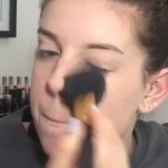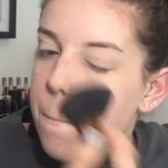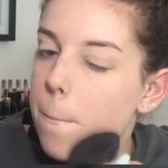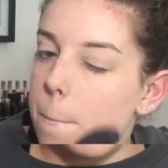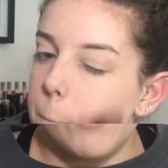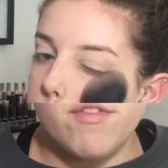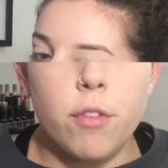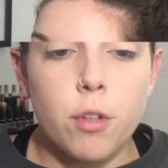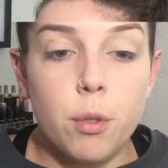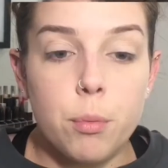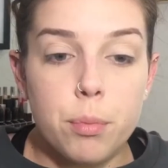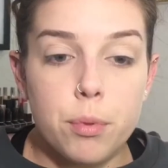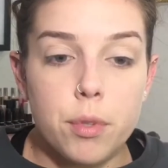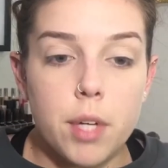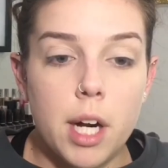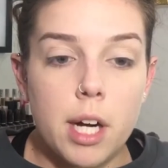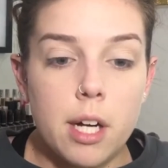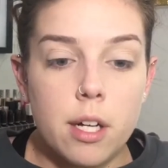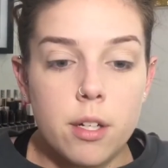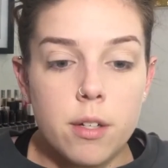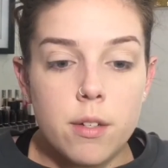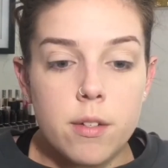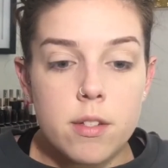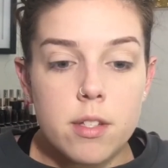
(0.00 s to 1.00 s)
Now for
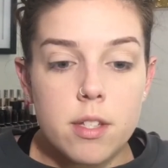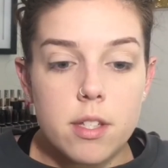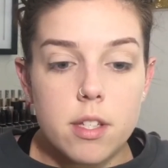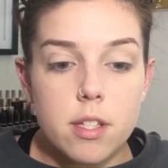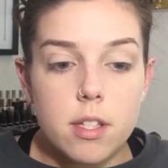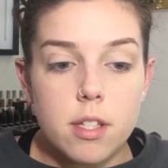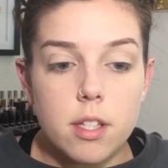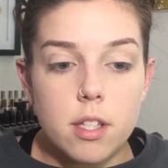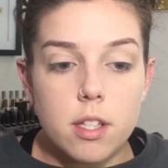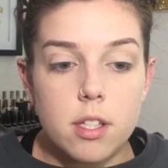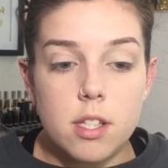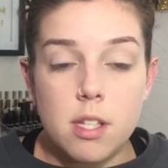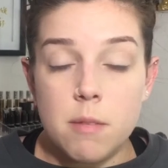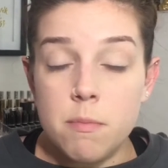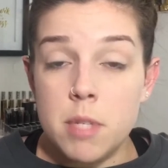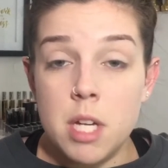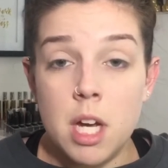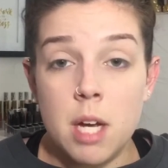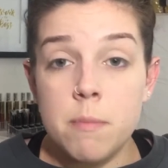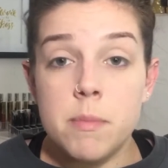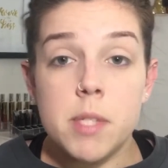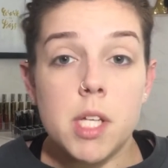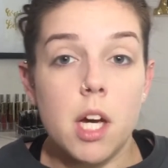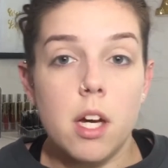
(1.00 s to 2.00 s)
brows,
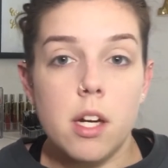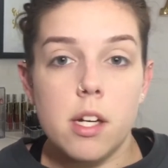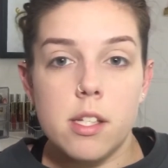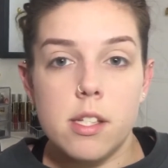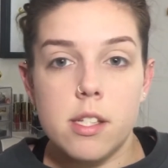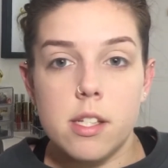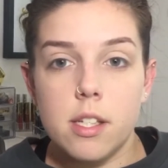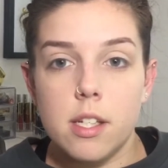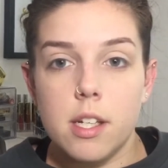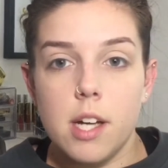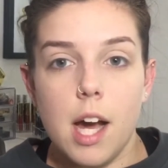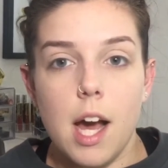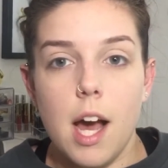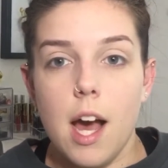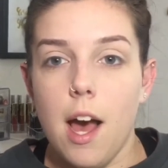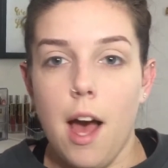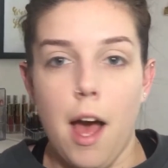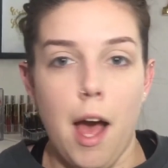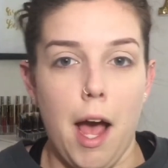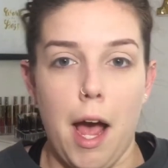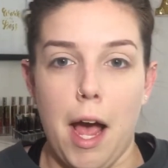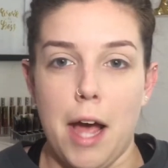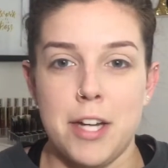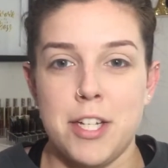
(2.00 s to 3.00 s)
sometimes honestly,
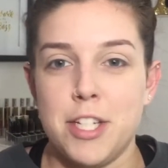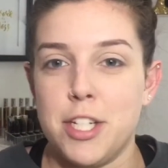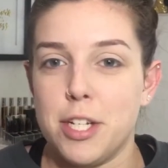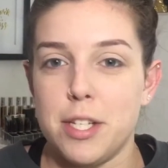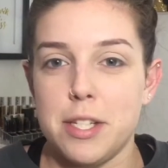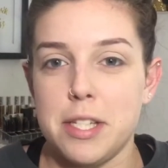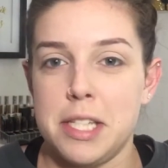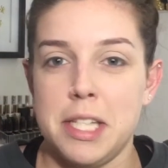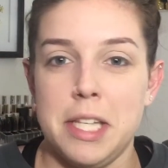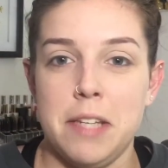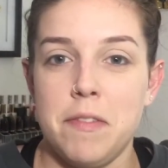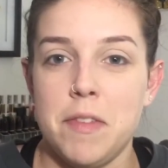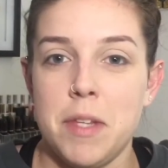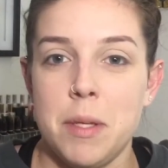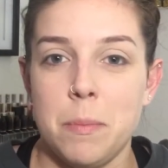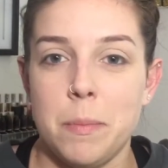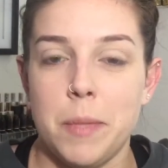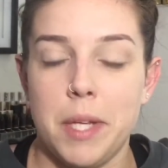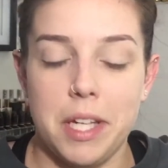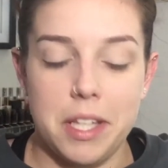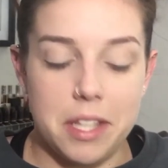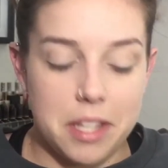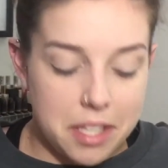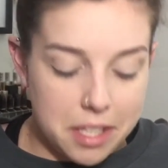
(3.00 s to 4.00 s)
I just leave them
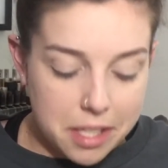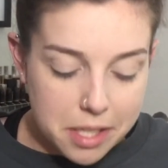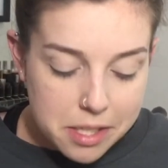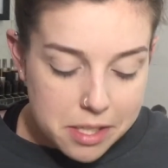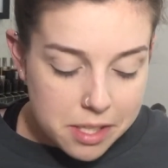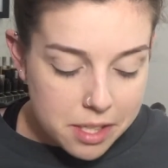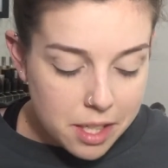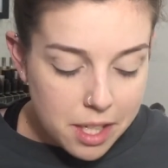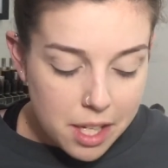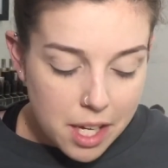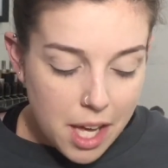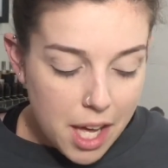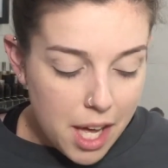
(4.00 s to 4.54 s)
like this